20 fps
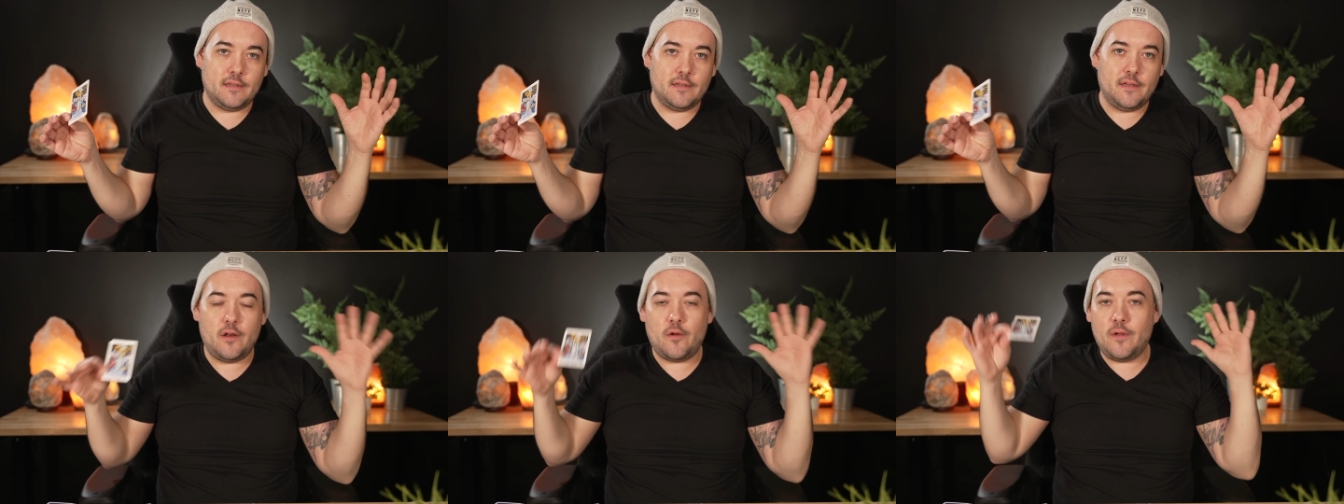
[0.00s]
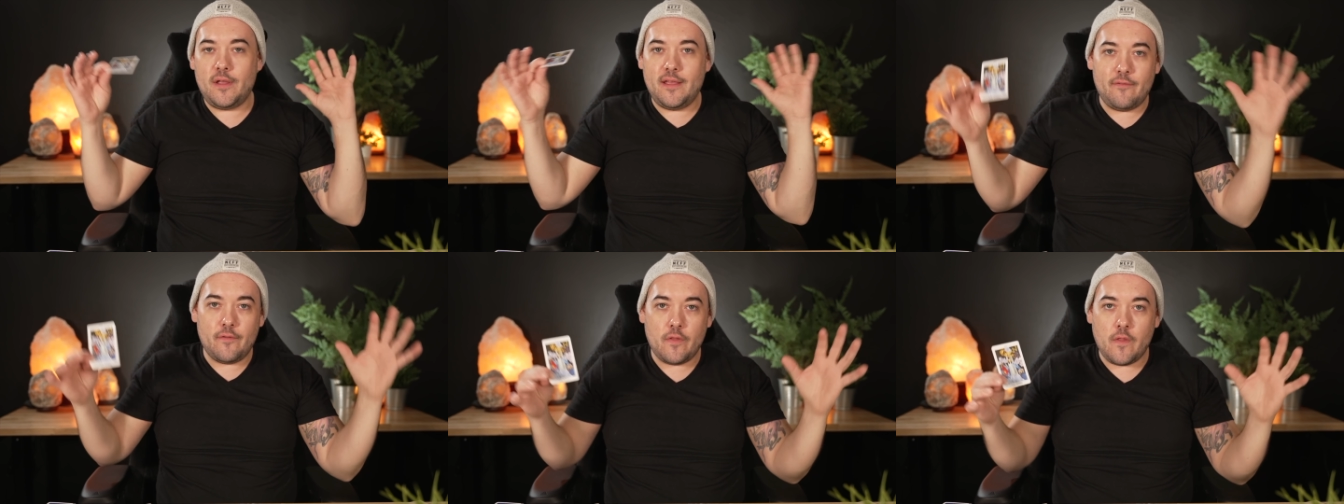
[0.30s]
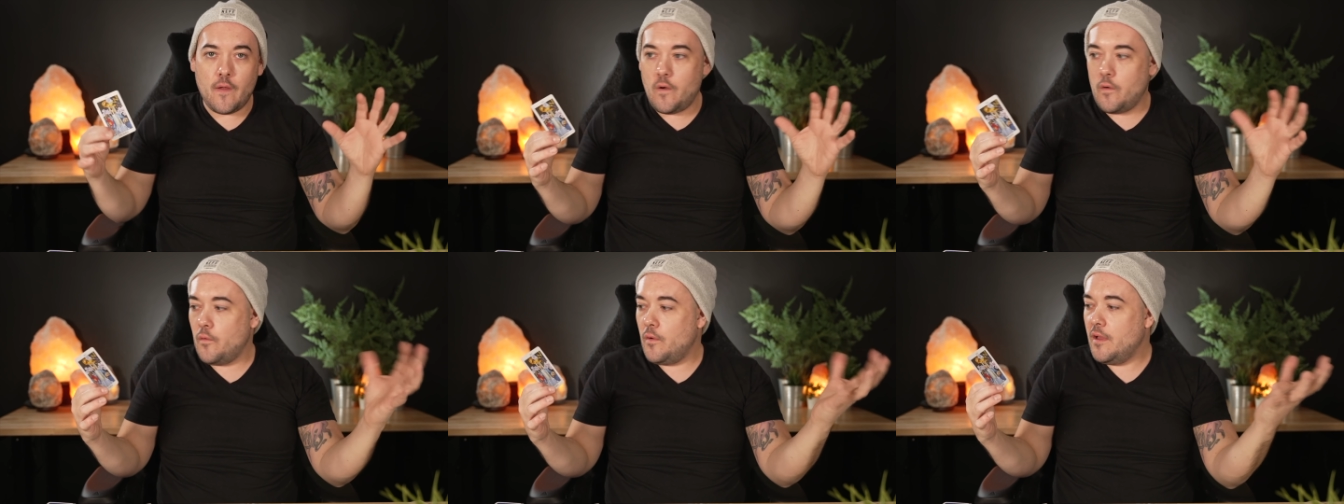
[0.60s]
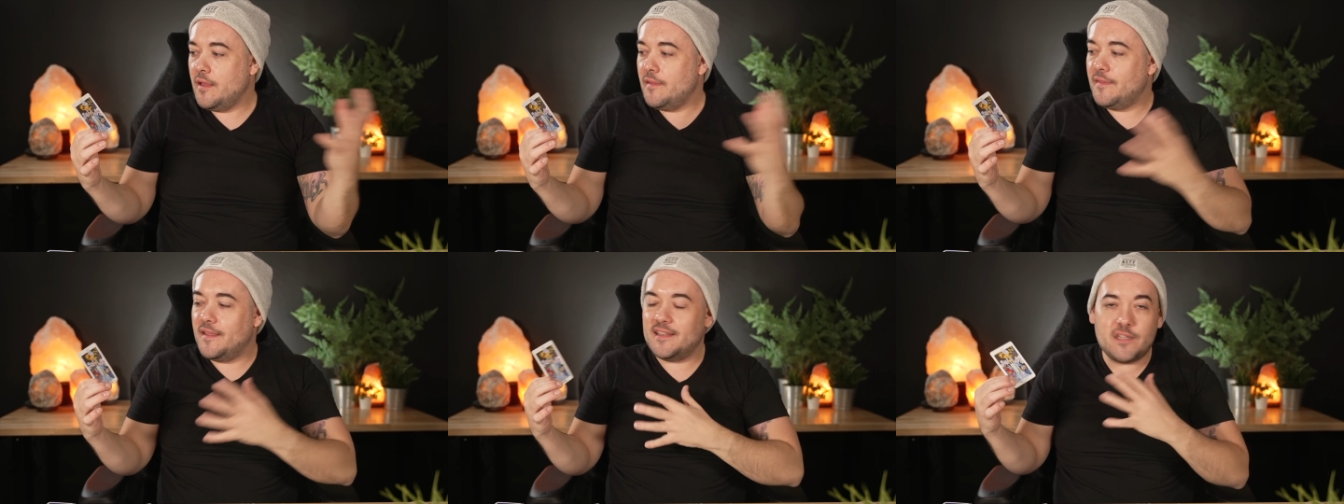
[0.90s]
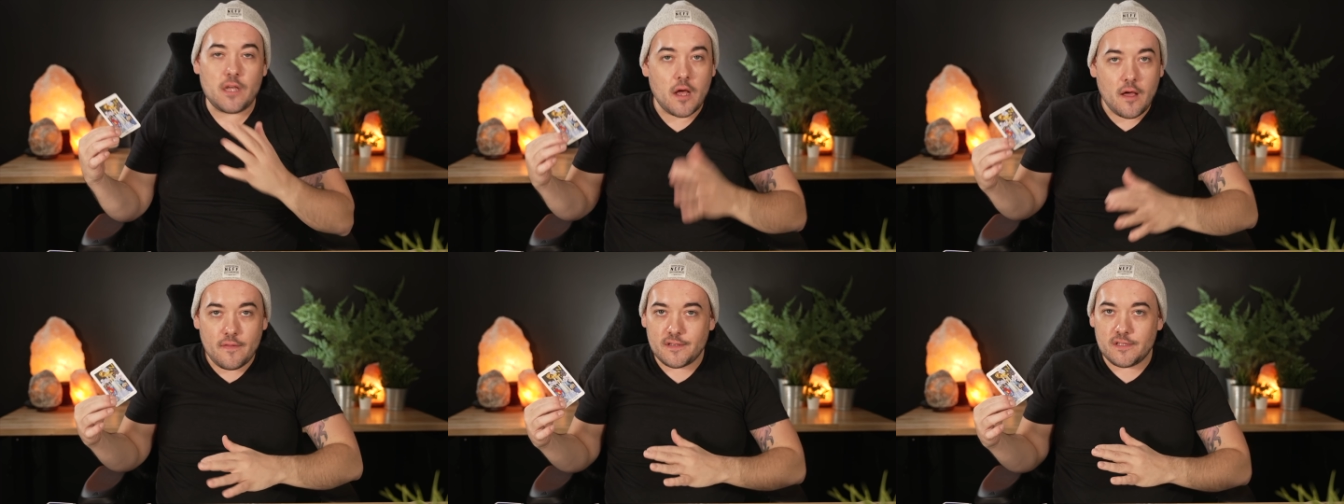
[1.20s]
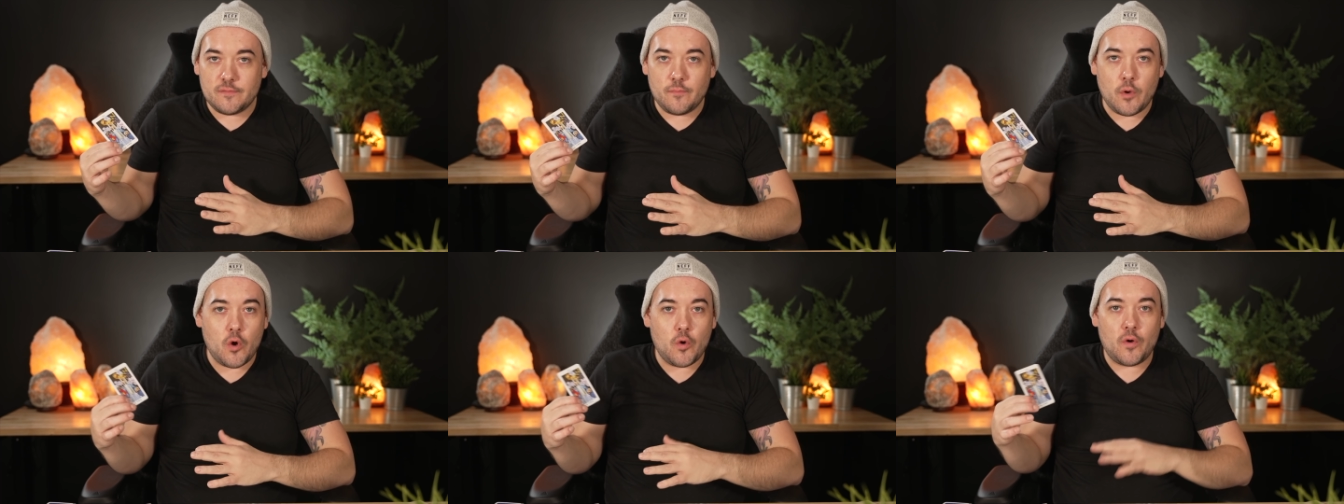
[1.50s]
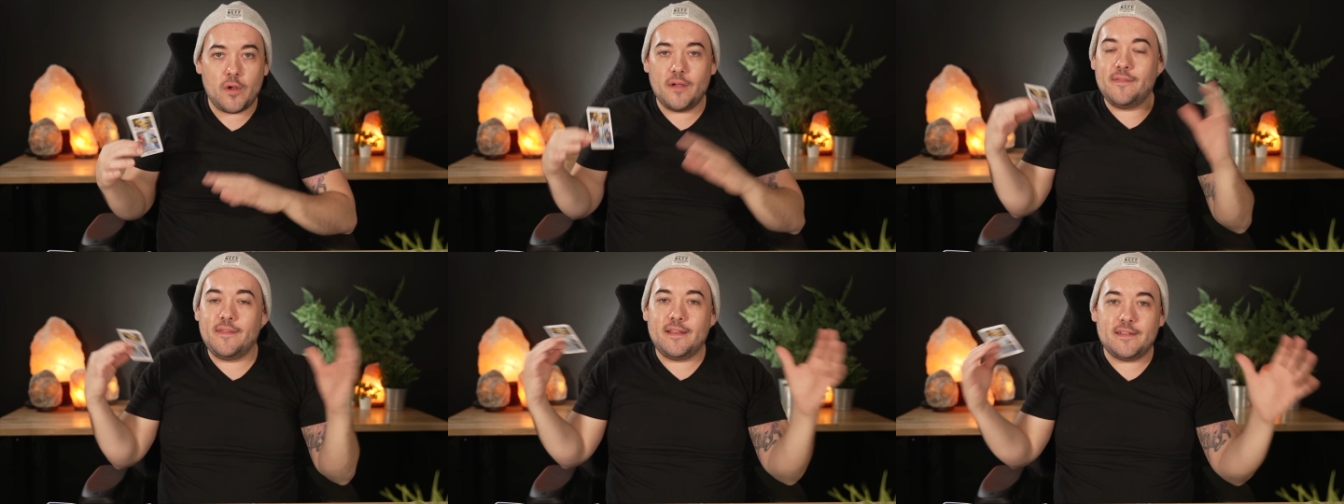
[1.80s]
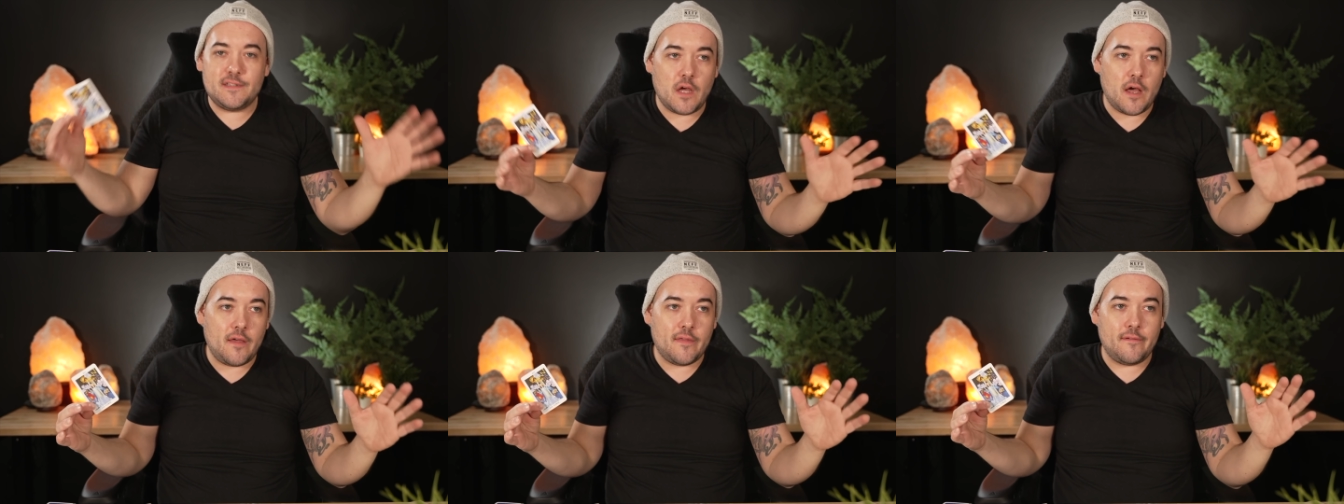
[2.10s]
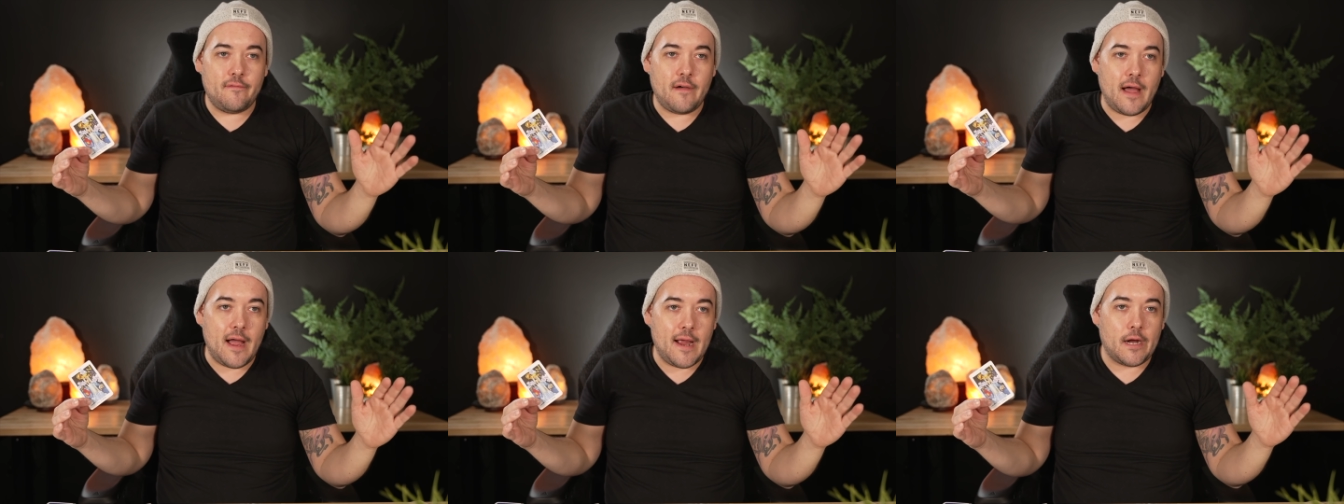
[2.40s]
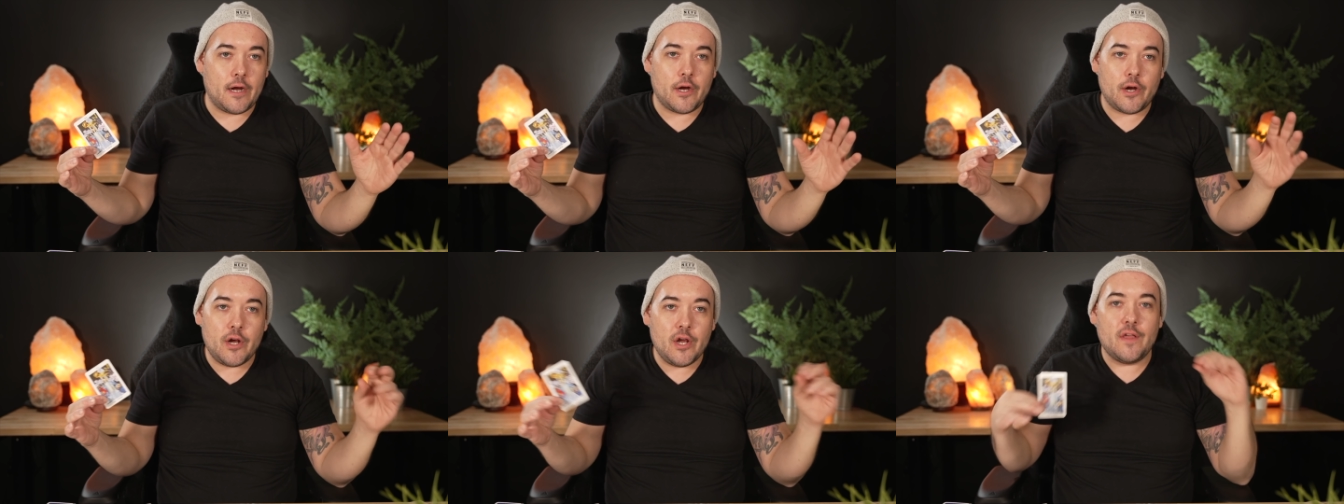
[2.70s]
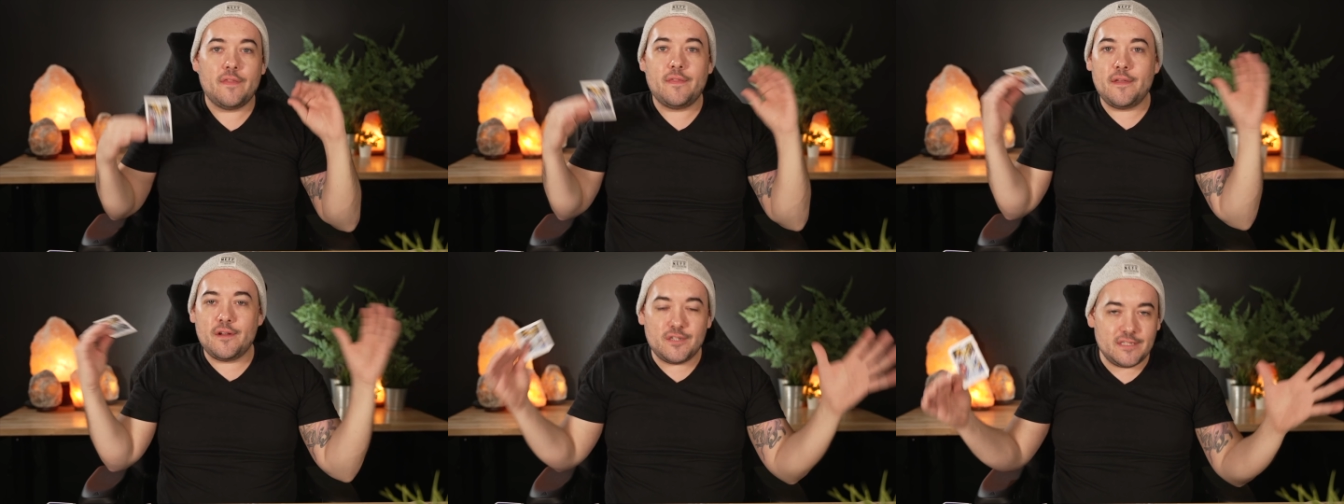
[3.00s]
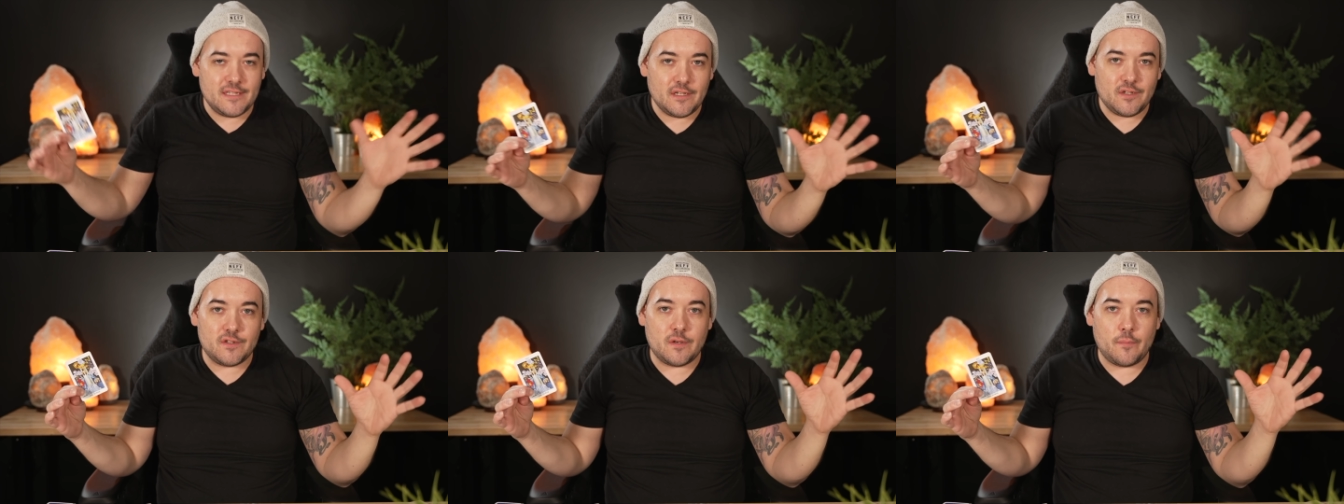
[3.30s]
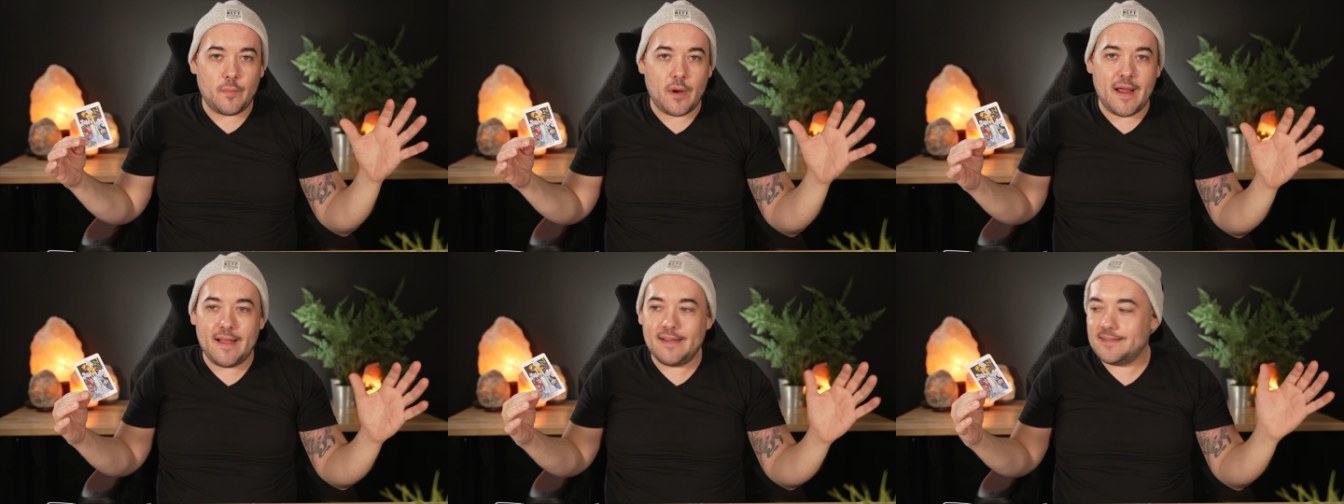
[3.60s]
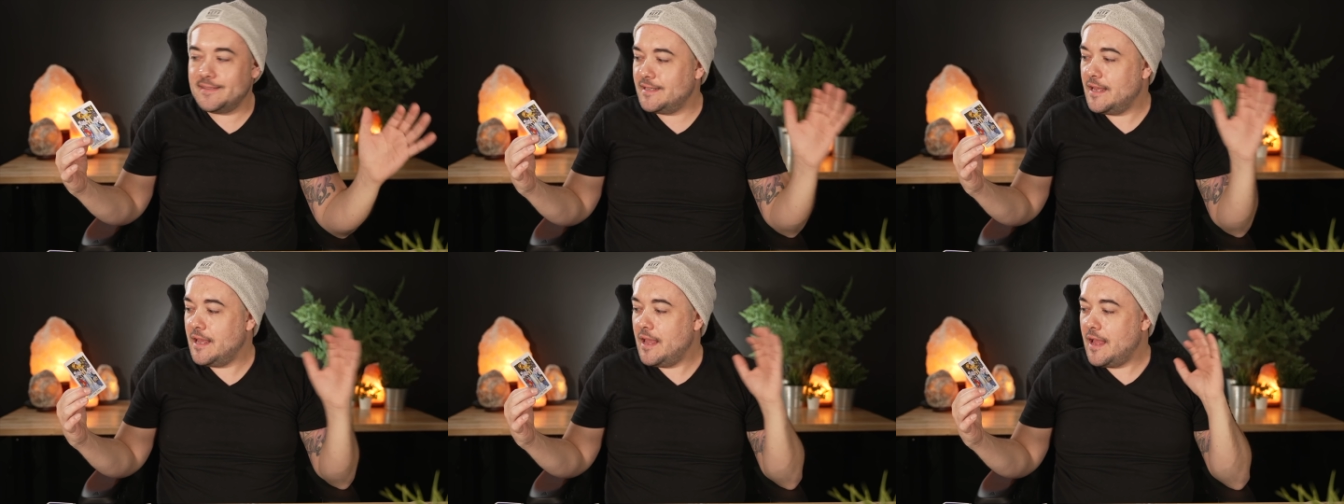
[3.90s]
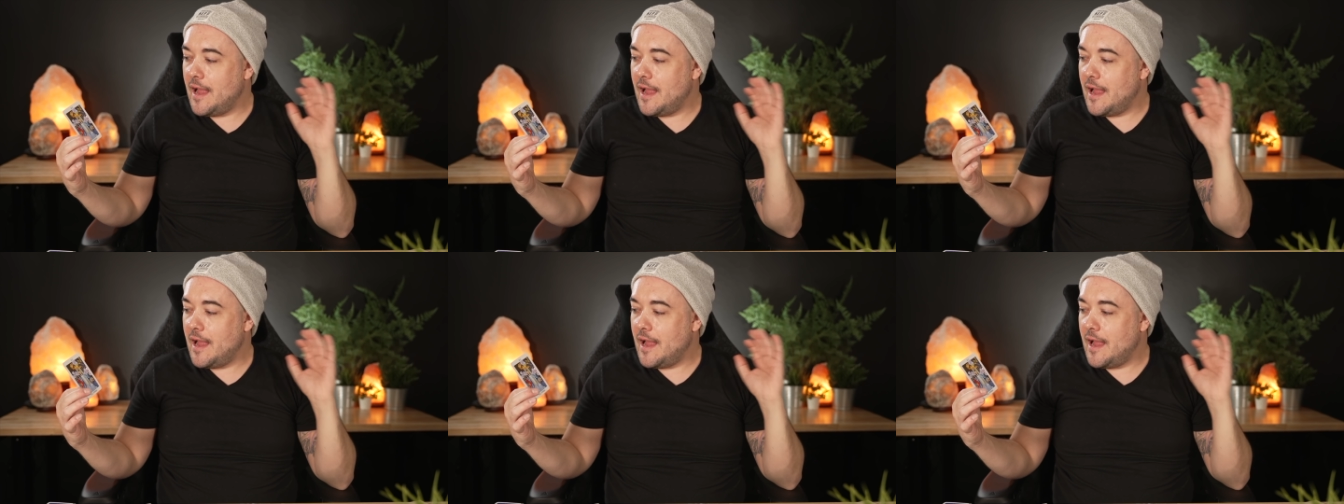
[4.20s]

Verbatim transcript: You know, even though they saw the smoke, they saw the fire, they're still surprised.